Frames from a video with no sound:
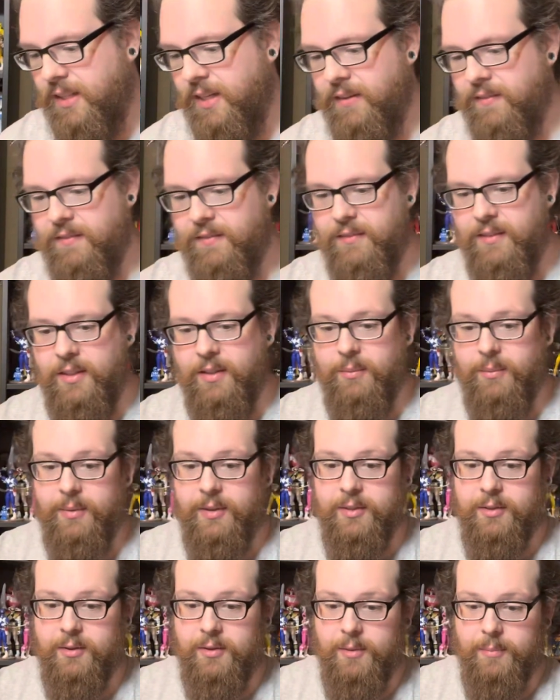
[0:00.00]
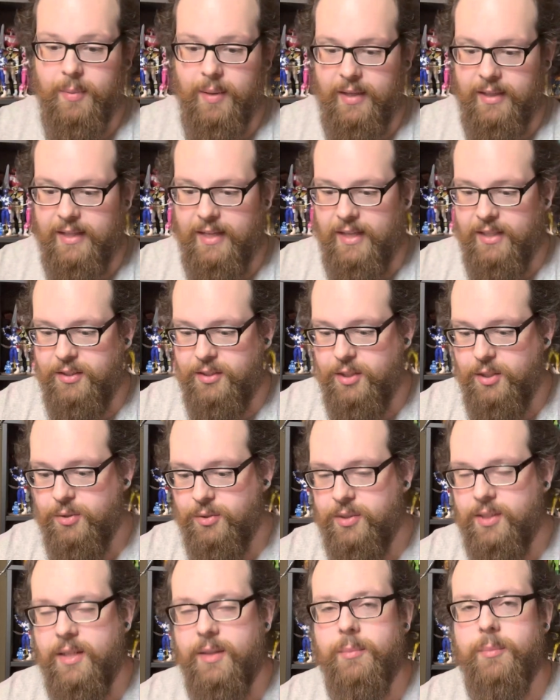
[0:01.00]
because Podcast
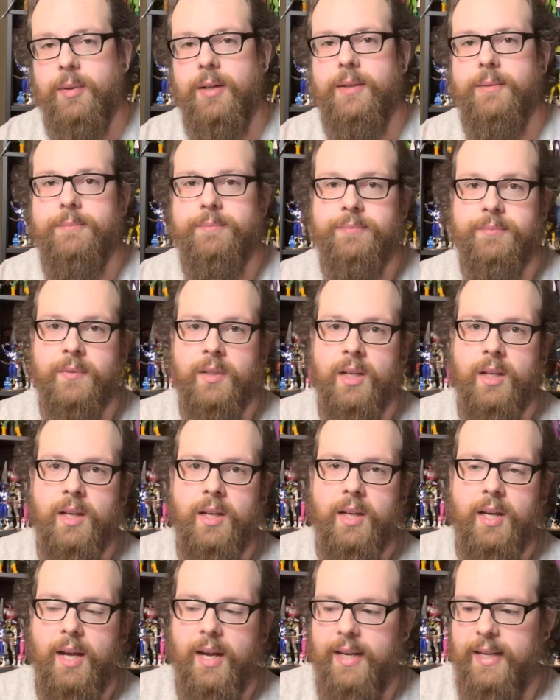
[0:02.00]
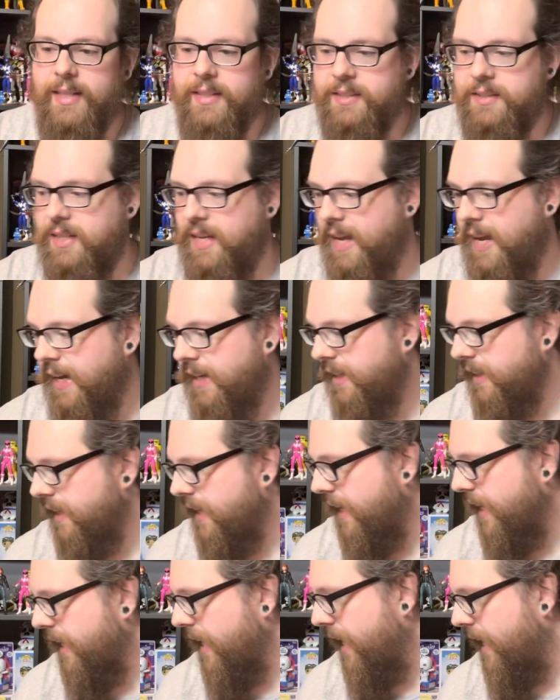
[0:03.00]
used it, but I guess they had to
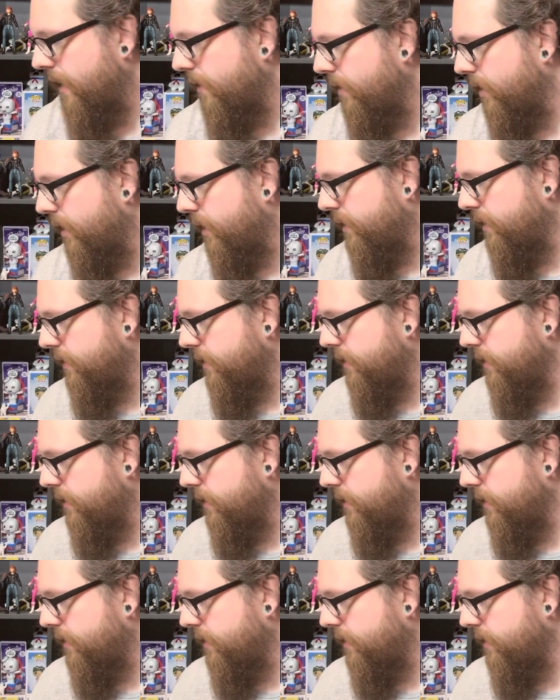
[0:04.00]
kind of have a